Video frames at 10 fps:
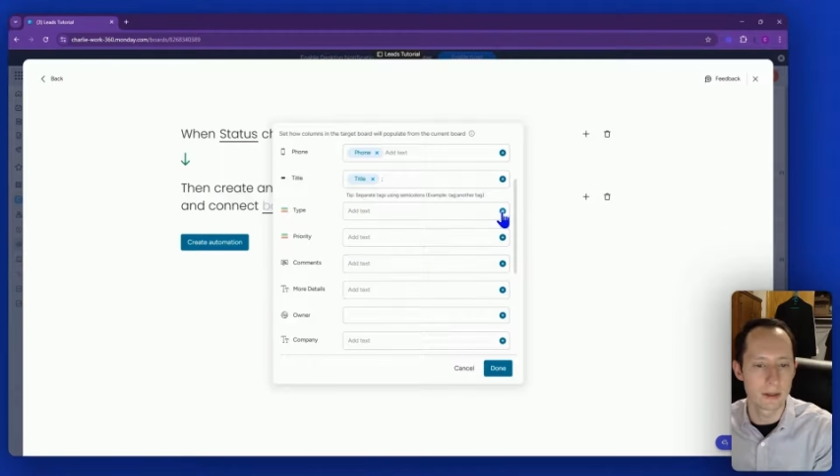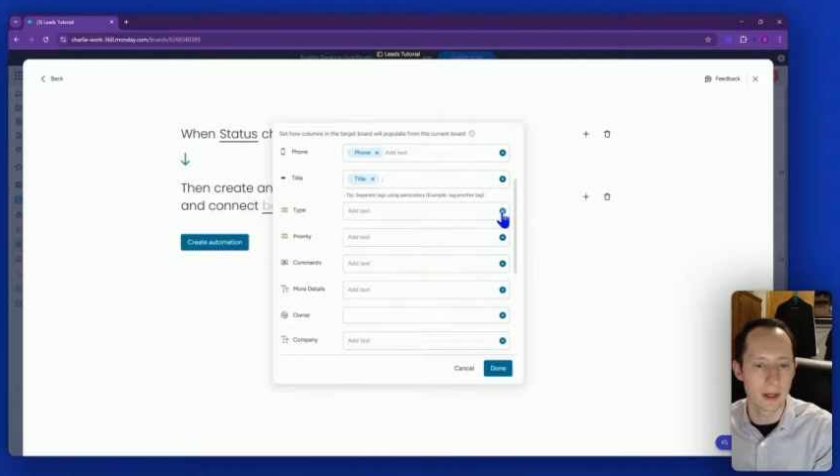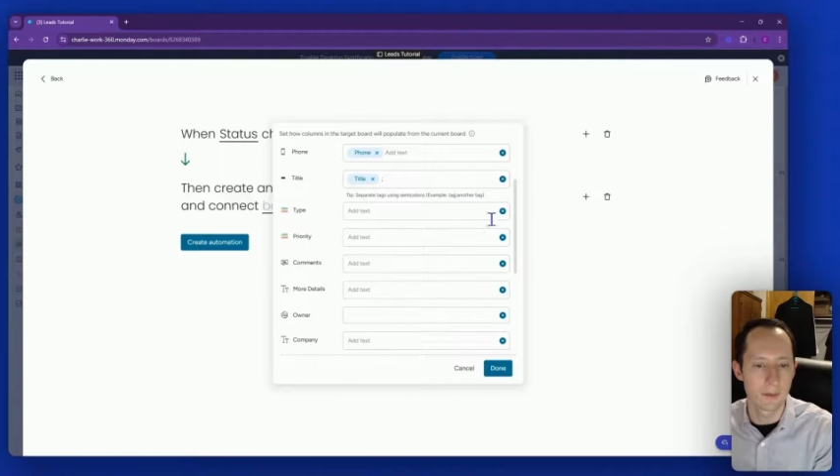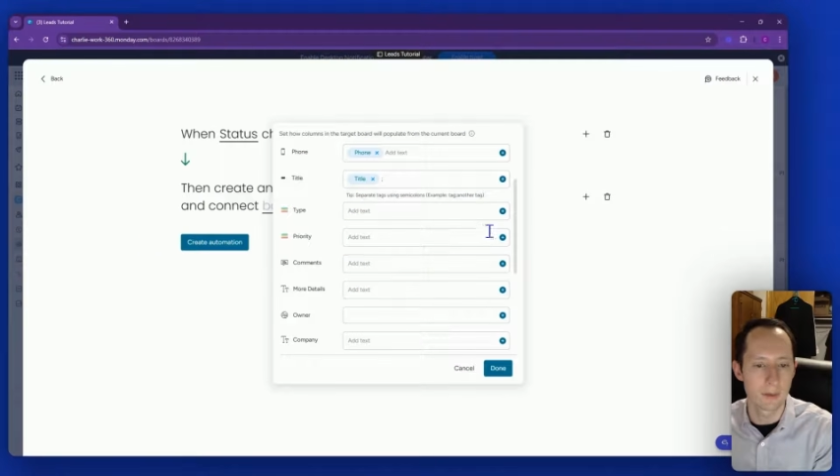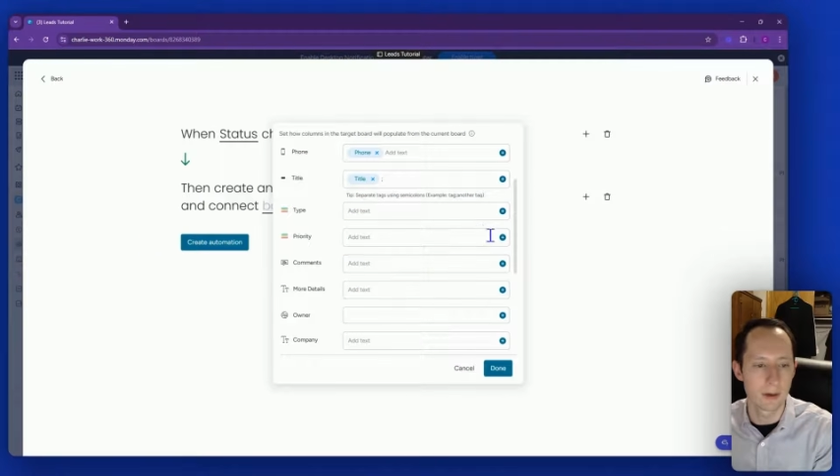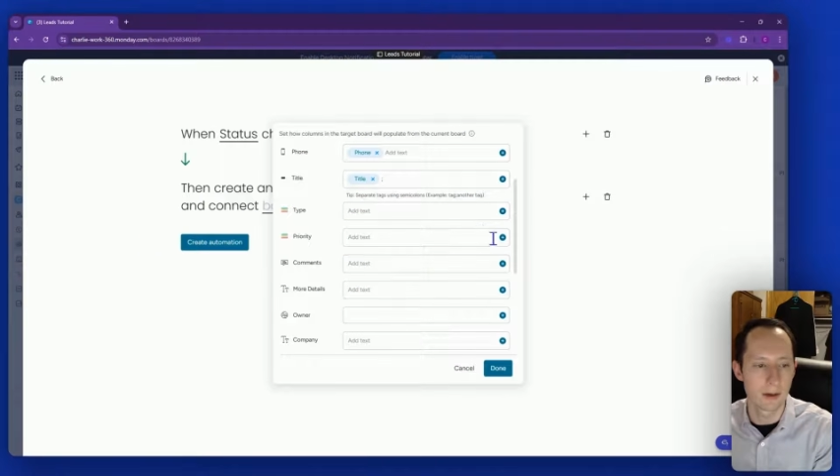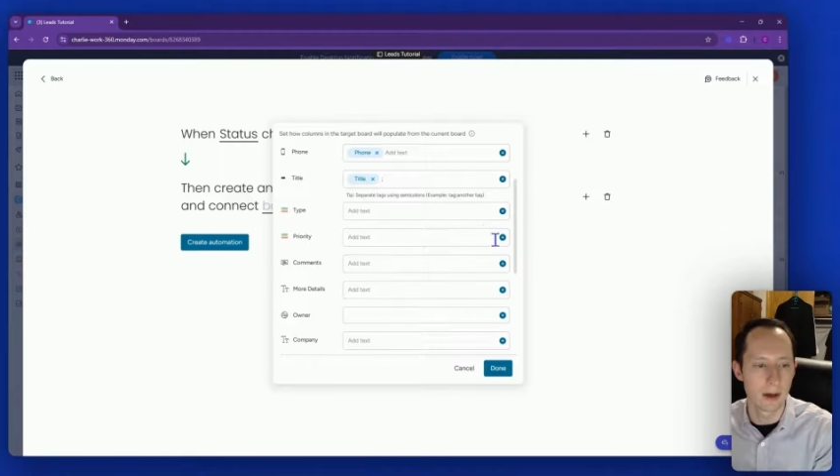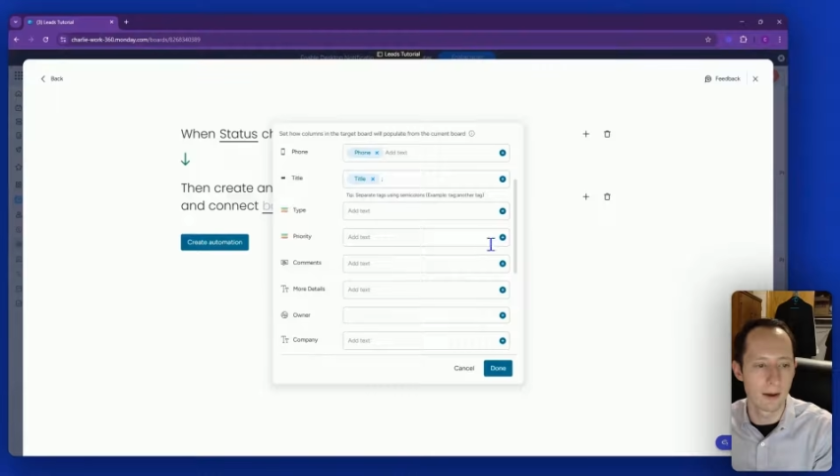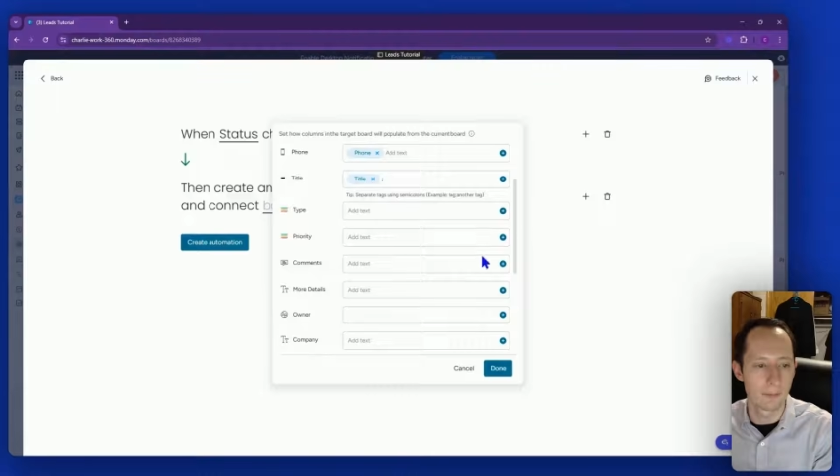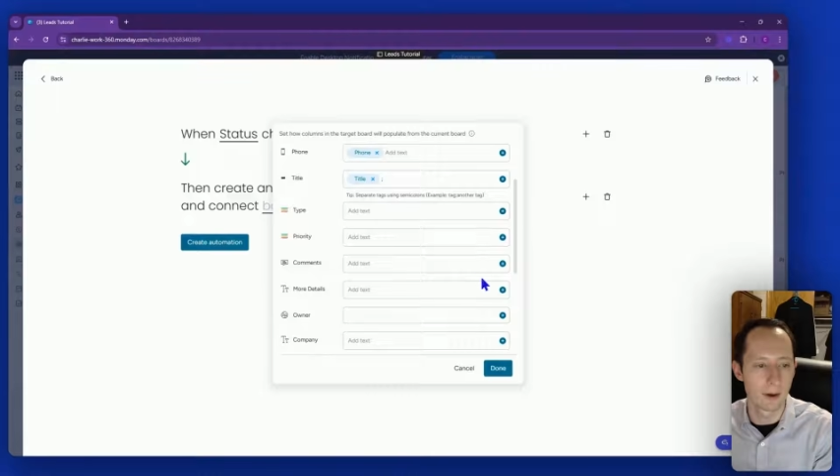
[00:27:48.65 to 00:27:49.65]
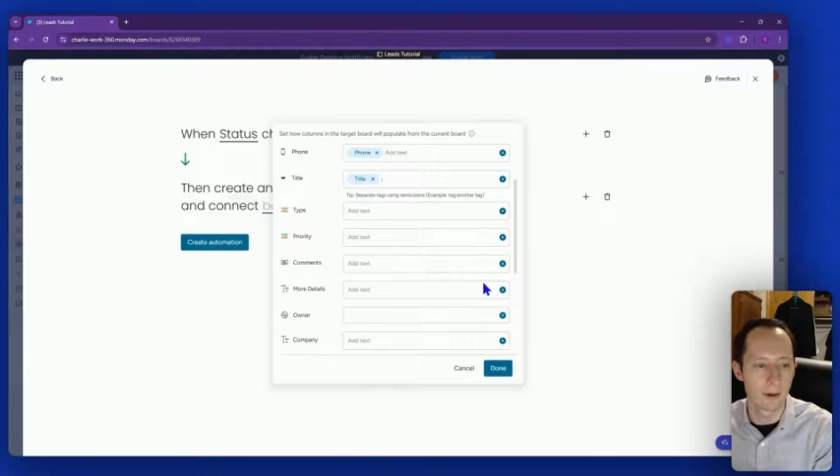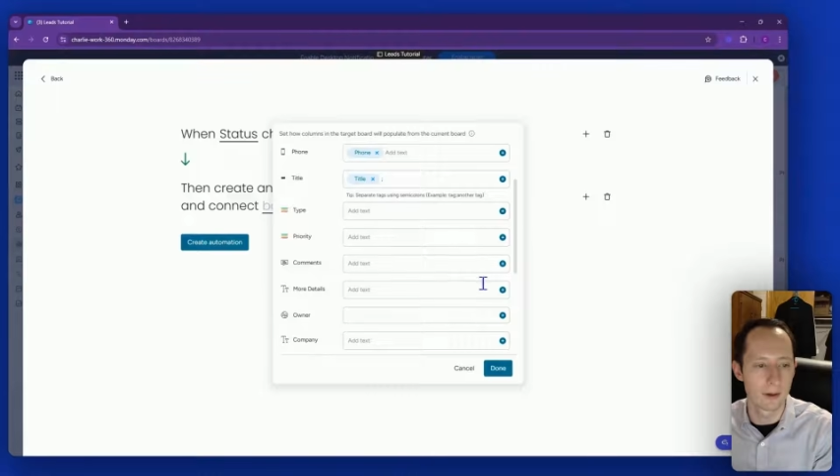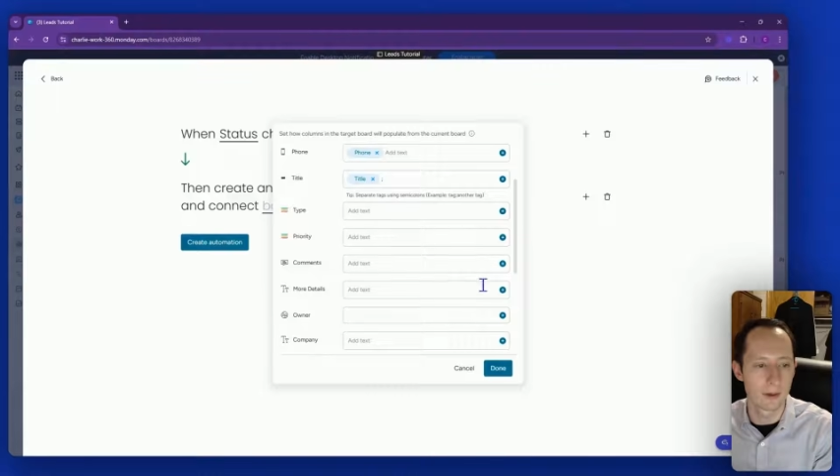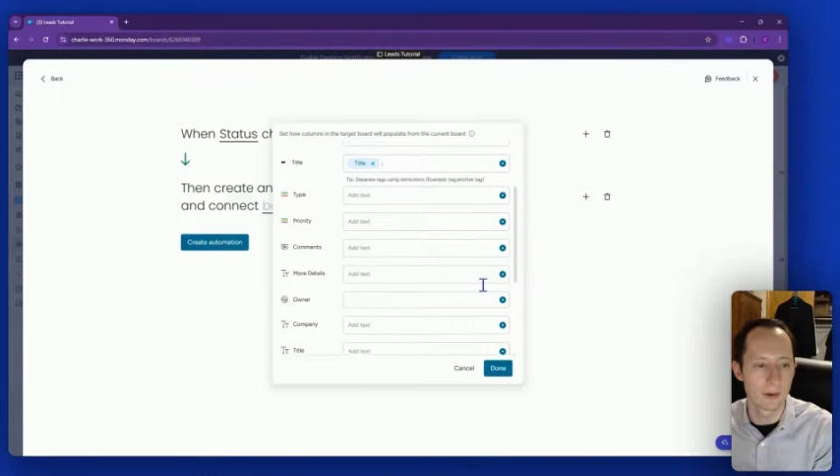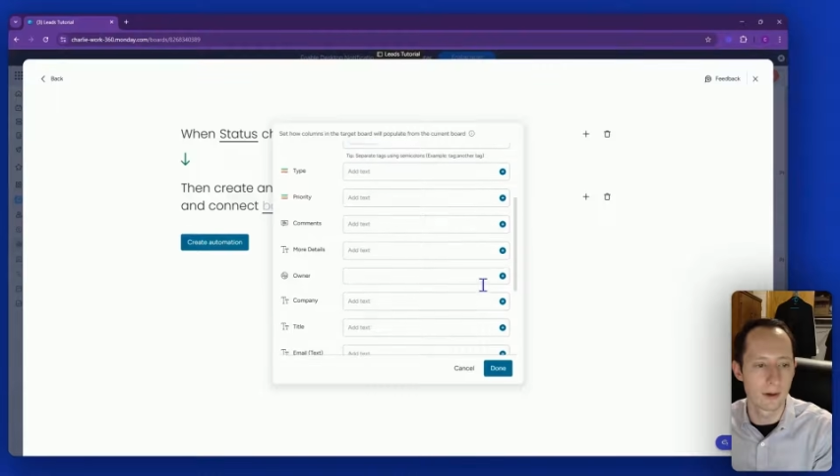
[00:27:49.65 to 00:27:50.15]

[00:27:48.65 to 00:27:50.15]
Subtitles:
Type, we don't have priority.